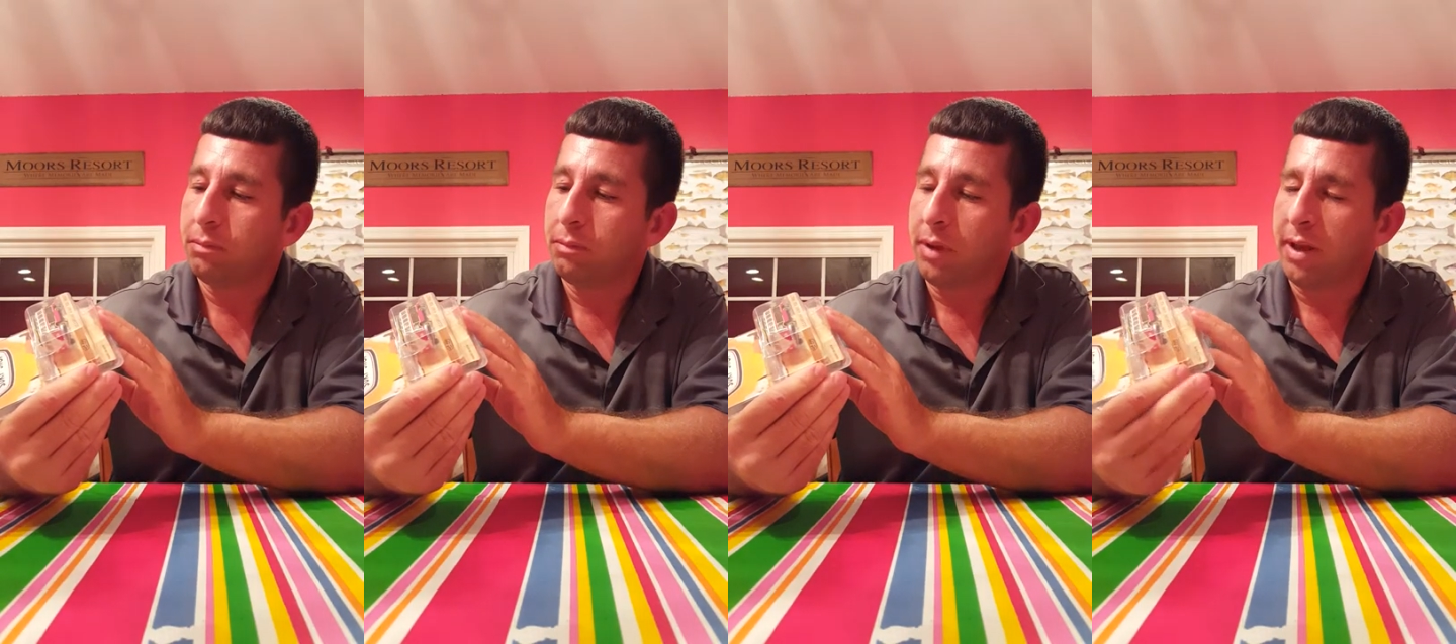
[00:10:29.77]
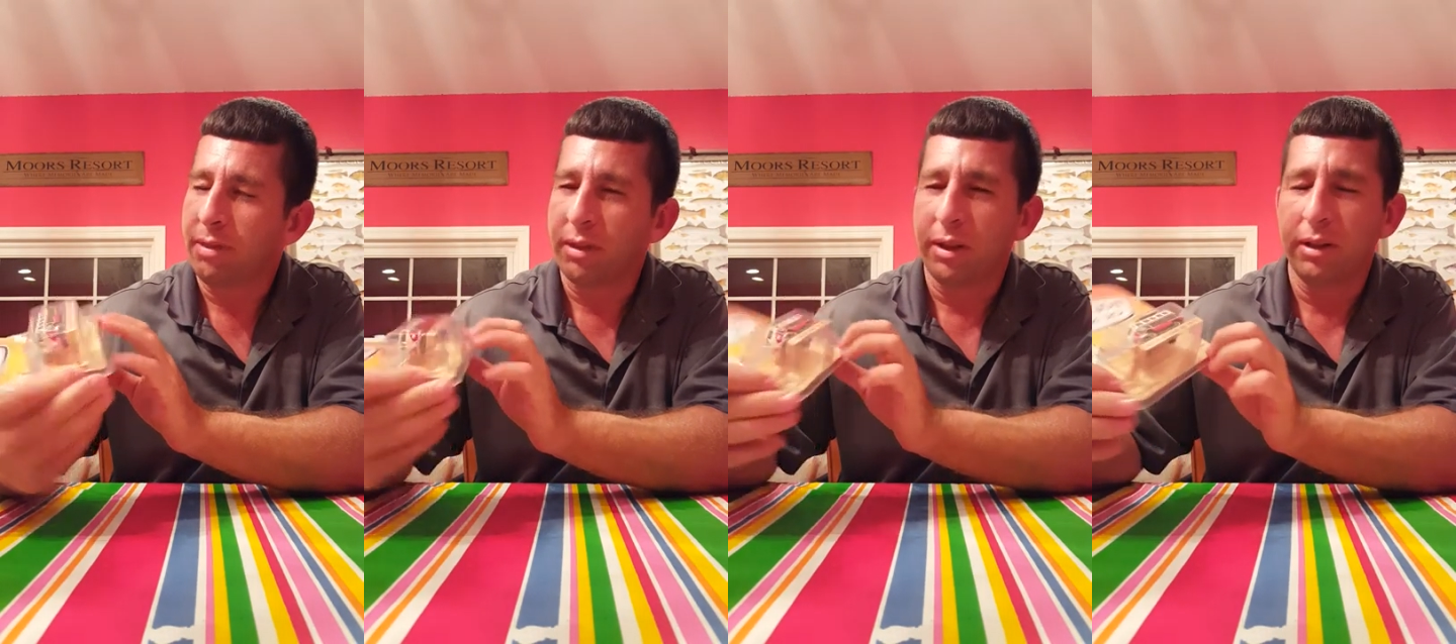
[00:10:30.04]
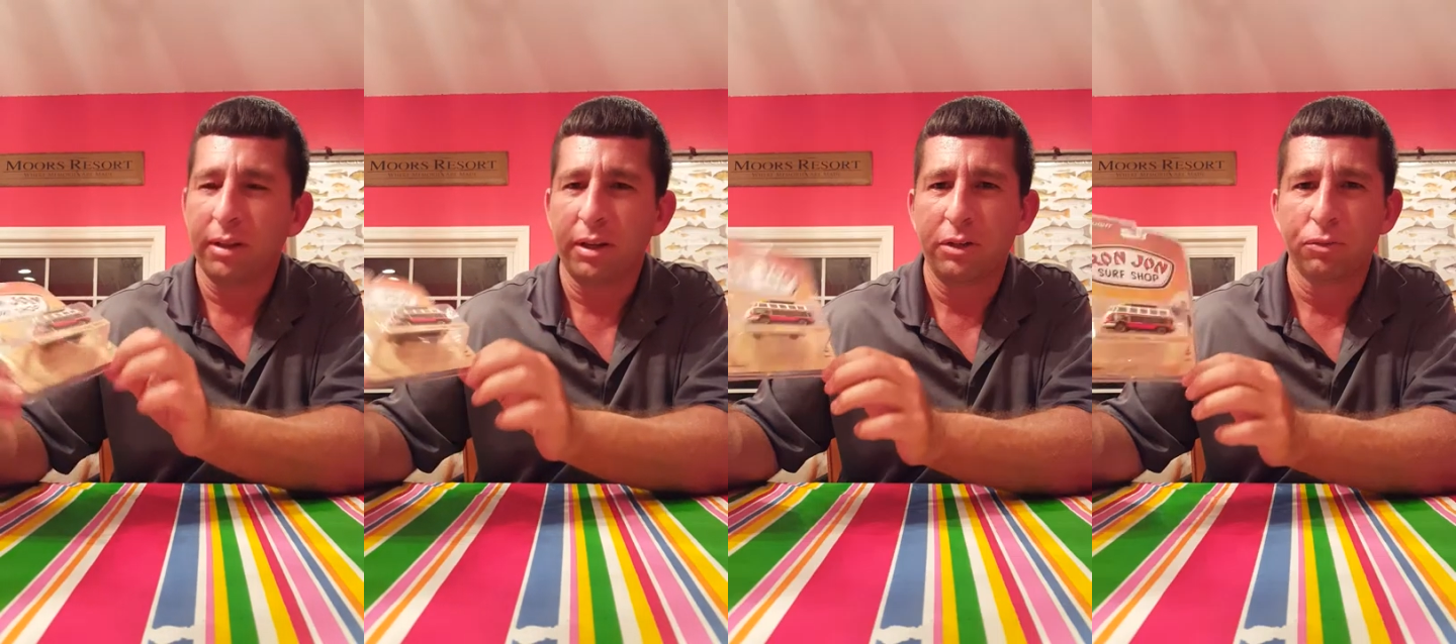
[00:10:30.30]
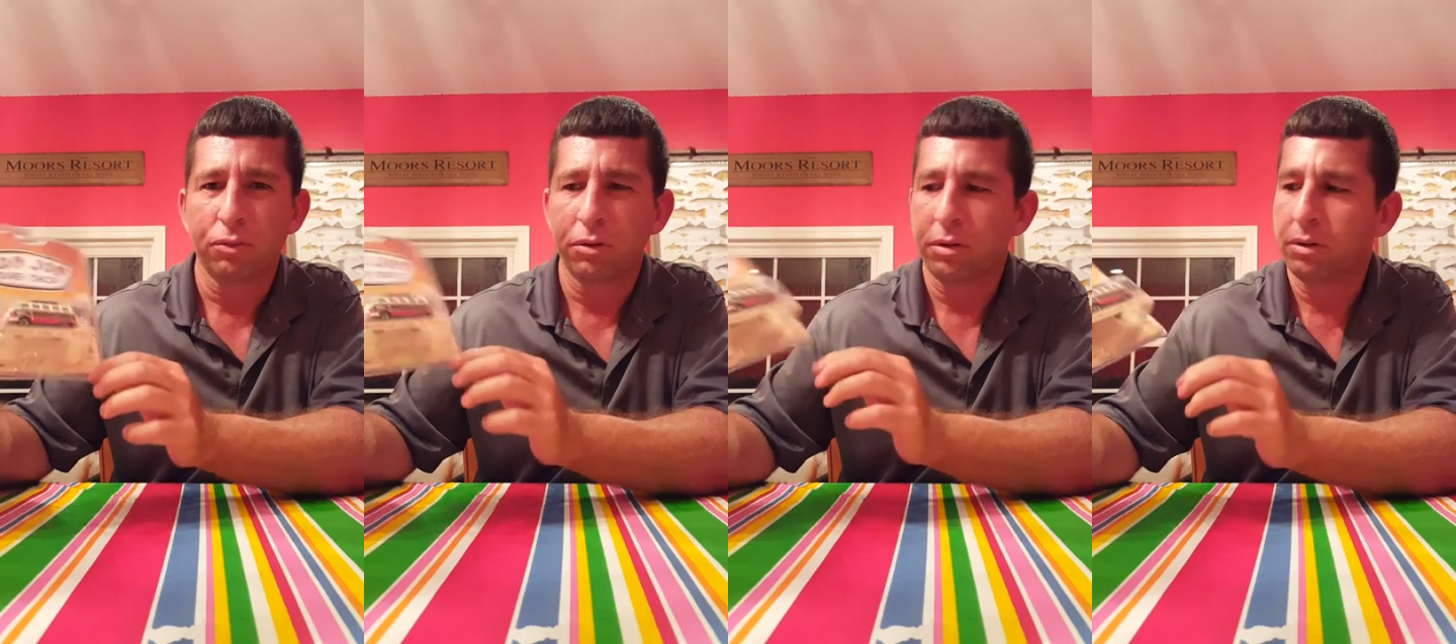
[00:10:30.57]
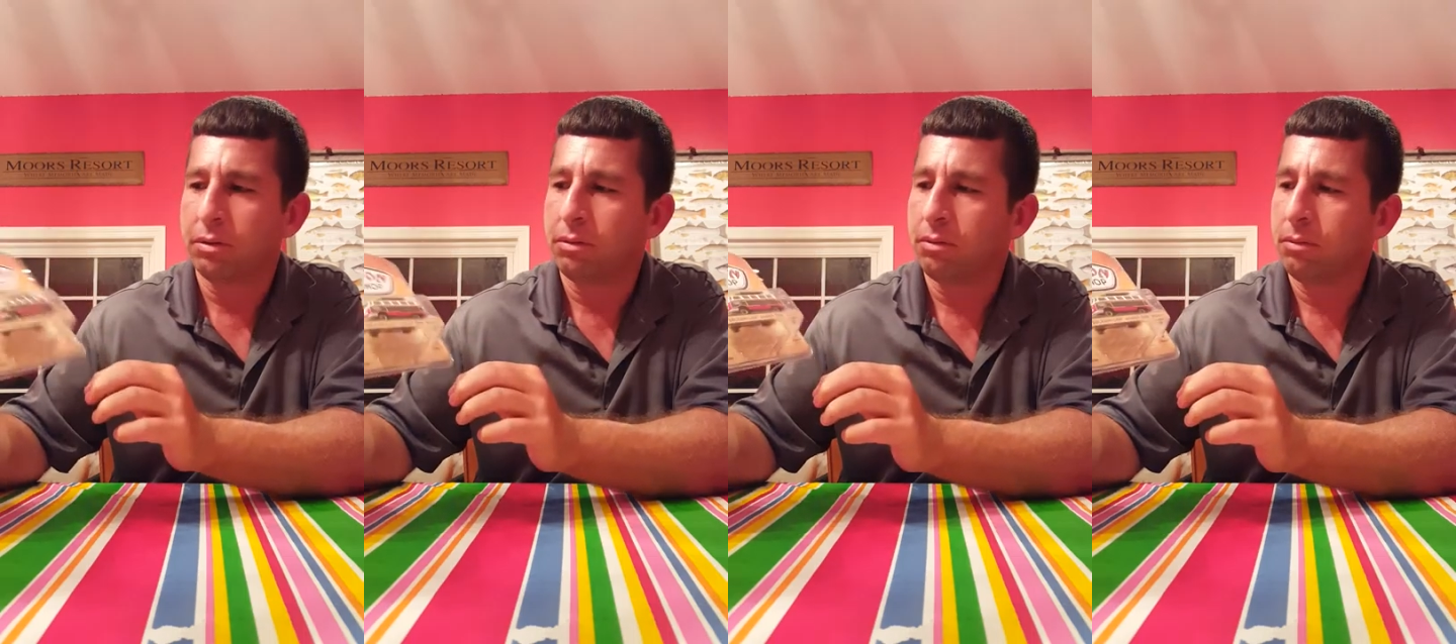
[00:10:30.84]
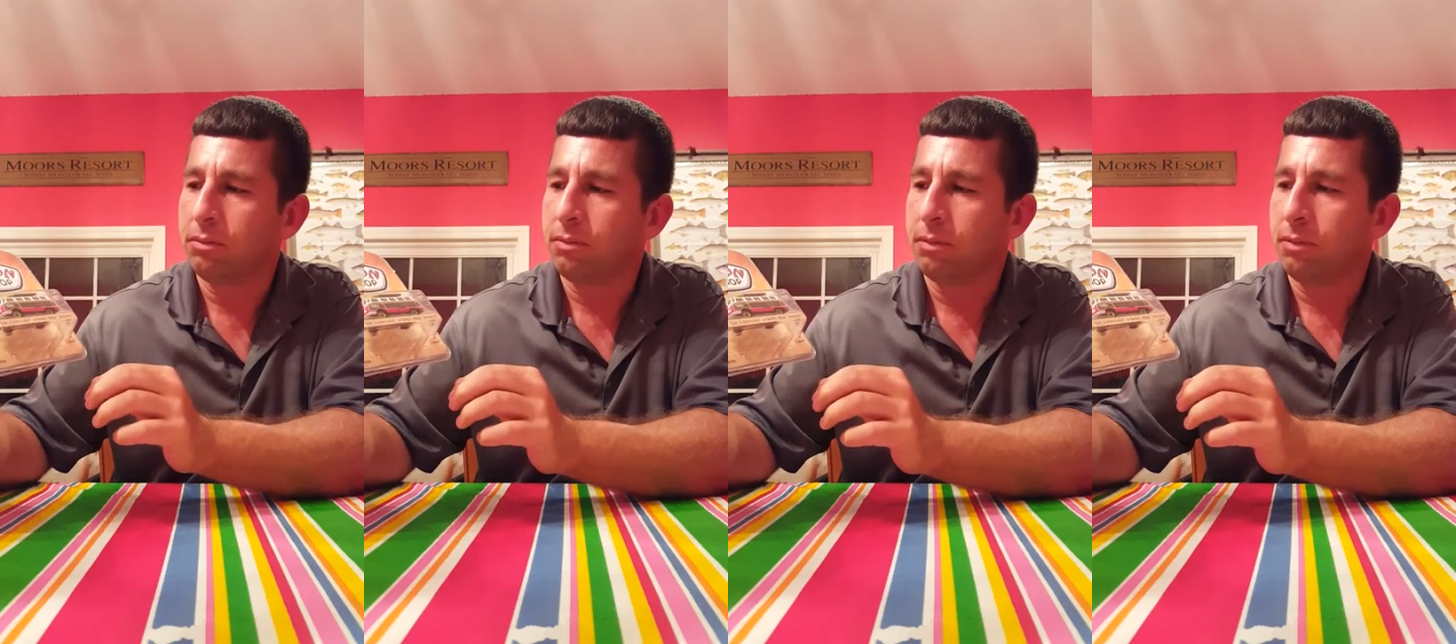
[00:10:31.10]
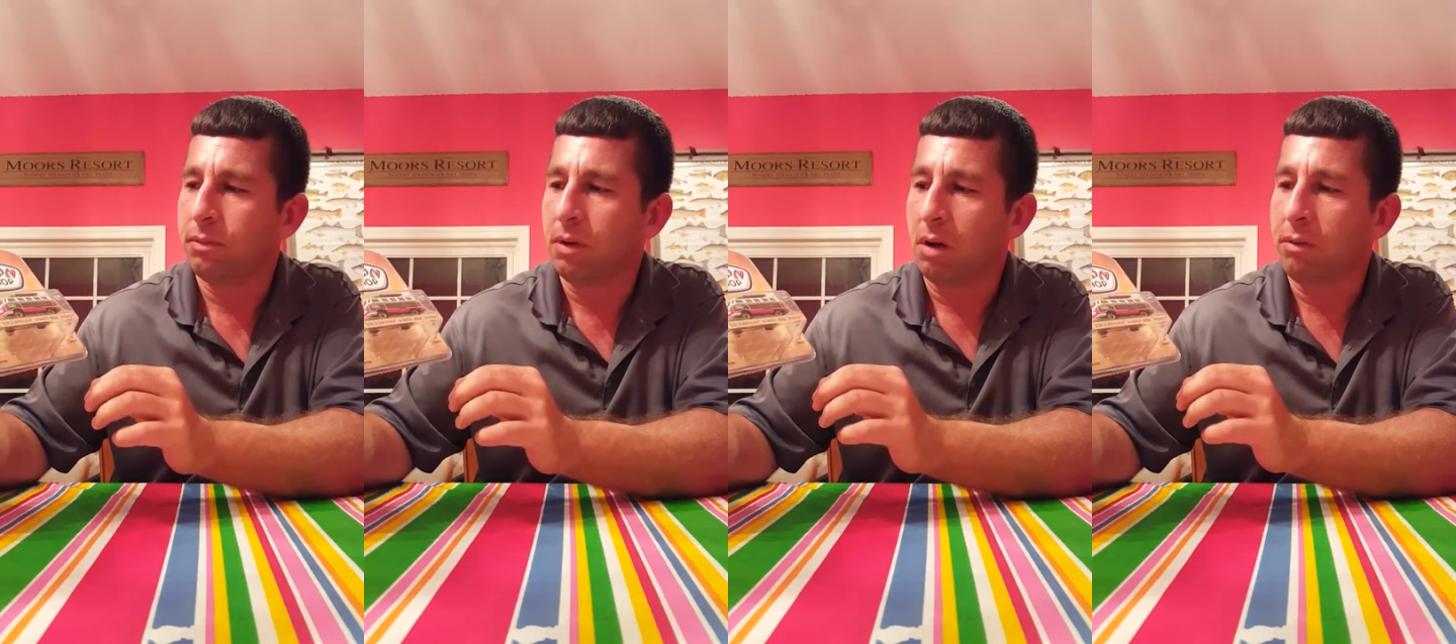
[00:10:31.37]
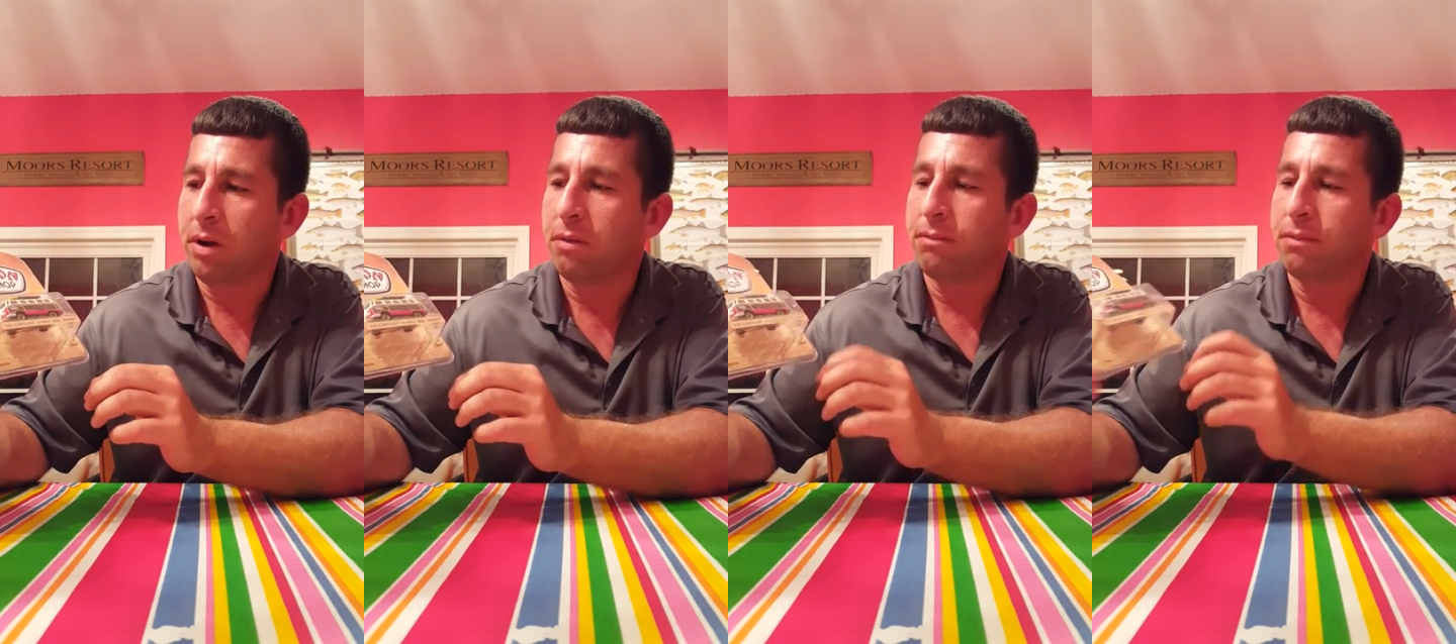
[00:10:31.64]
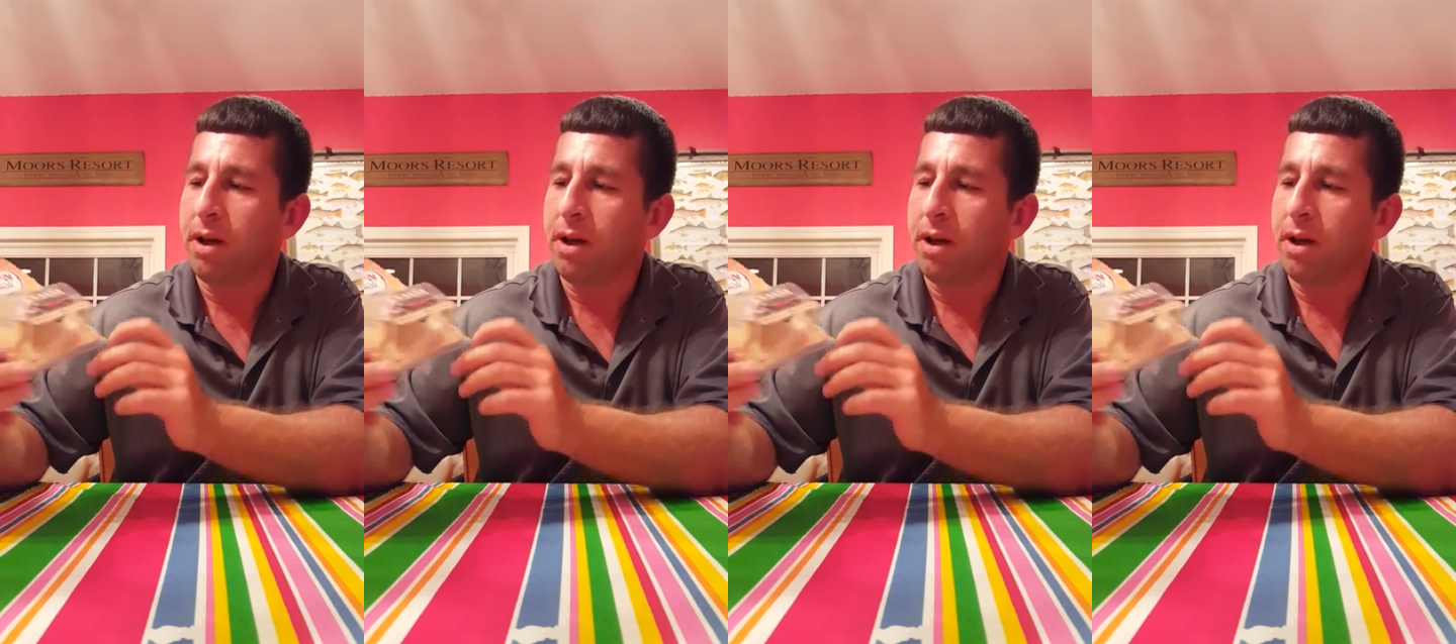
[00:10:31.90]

I think these run around